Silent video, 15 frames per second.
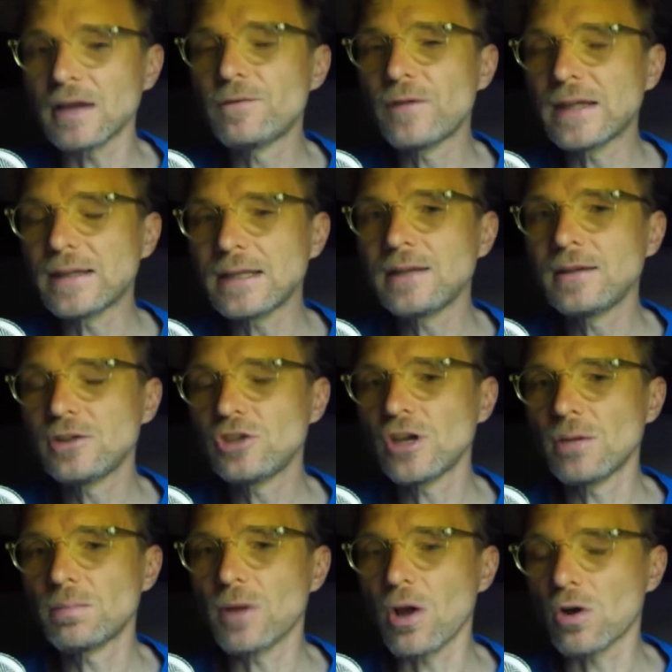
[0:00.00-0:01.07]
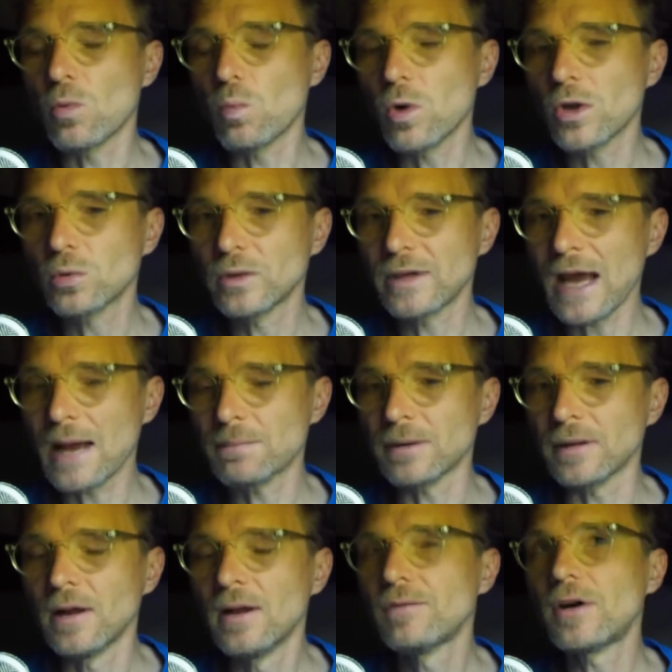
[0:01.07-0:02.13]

If they didn't geo-block, what would happen?